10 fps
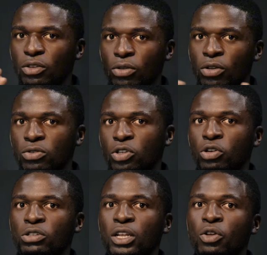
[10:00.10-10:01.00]
tendance de
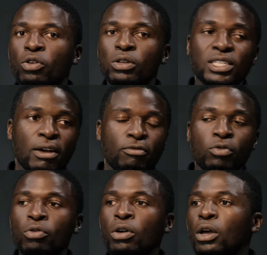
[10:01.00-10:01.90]
changer le nom des
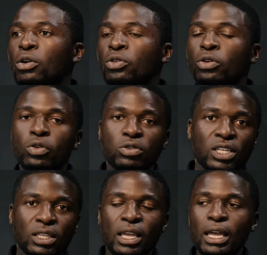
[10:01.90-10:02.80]
avenues, le nom de
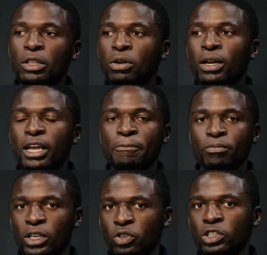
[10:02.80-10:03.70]
cité en anglais.
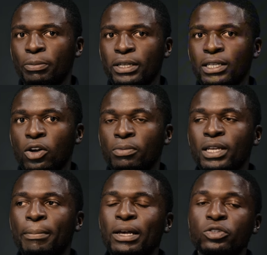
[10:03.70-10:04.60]
Ne changez pas ça comme
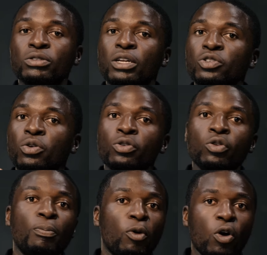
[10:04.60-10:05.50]
ça parce que ce sont le
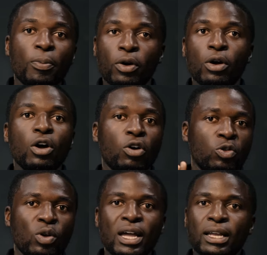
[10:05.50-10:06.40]
nom propre qu'on
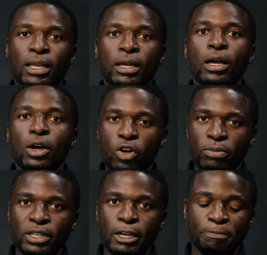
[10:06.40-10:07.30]
doit garder comme
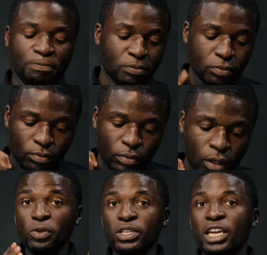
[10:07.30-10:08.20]
ça. You
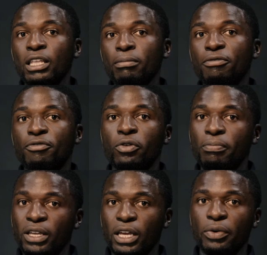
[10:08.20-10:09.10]
put in before
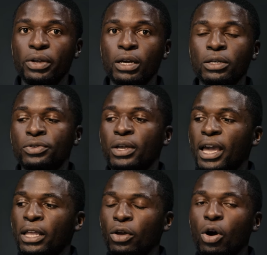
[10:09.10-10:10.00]
big areas
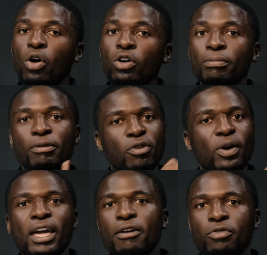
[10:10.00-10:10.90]
and on
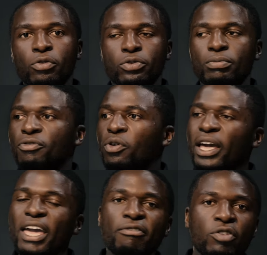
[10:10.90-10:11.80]
before avenues. Before
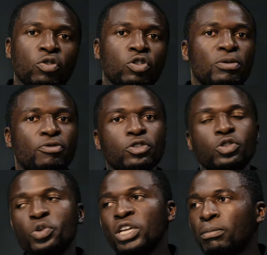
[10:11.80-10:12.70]
avenues, before
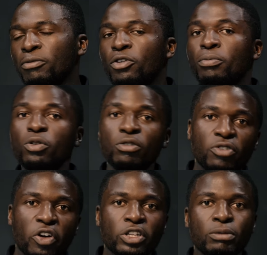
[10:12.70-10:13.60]
street, before
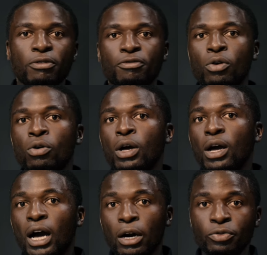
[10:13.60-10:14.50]
boulevards, before
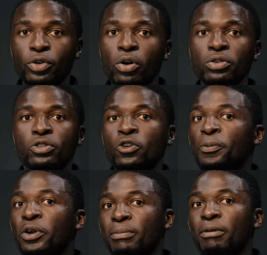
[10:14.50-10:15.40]
roads. You
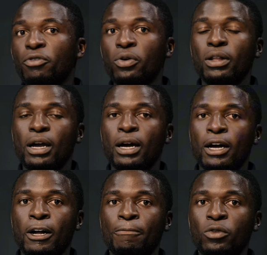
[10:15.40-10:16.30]
put it before
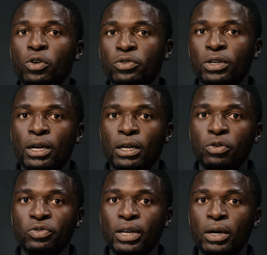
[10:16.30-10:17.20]
those
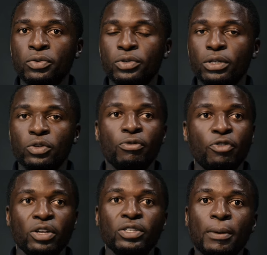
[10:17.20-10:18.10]
nouns. So
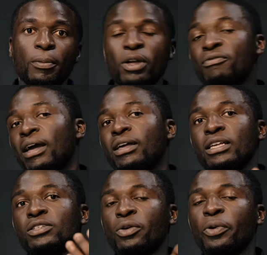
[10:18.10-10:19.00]
for example, if I
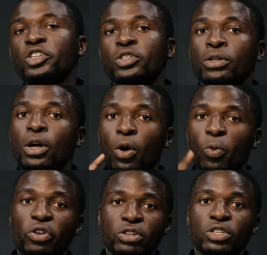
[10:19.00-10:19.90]
ask a question,
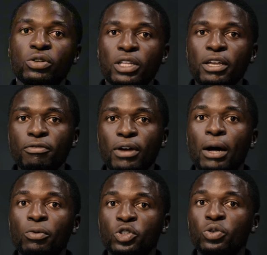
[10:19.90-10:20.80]
where do you live?
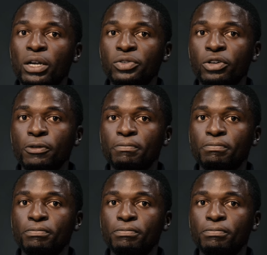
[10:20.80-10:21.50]
How would you answer?